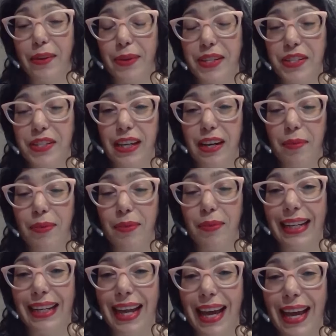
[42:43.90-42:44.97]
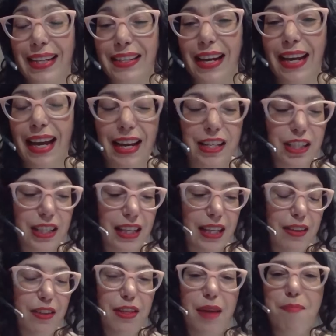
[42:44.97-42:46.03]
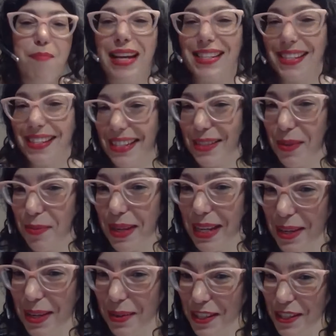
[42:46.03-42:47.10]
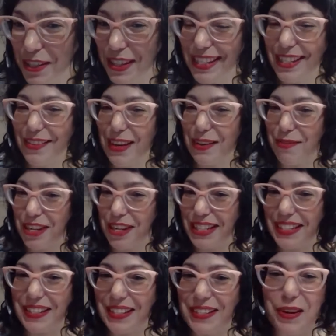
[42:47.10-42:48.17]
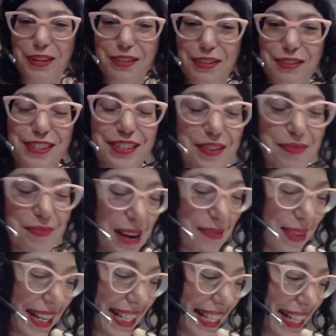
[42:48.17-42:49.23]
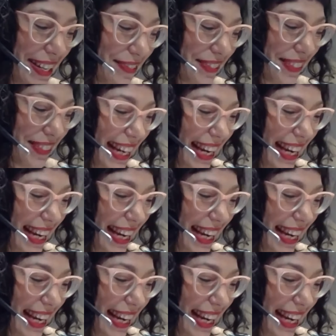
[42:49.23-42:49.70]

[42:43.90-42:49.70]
question. I'm really glad. I actually imagined this would be a question, so I wrote a little note to remind myself.